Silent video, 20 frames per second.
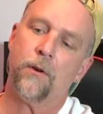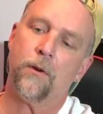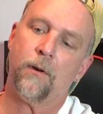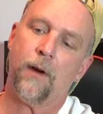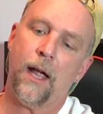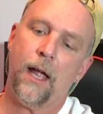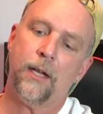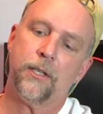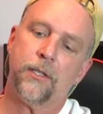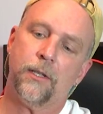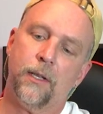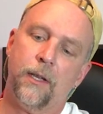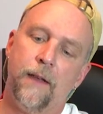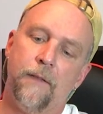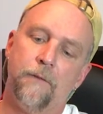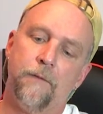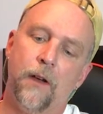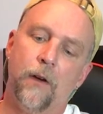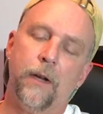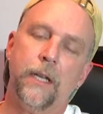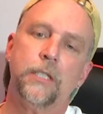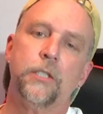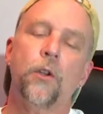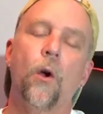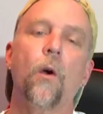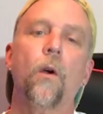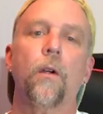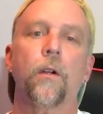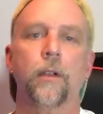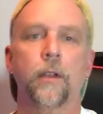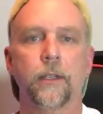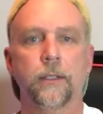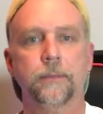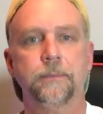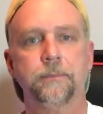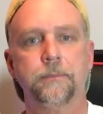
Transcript: are actually very dark.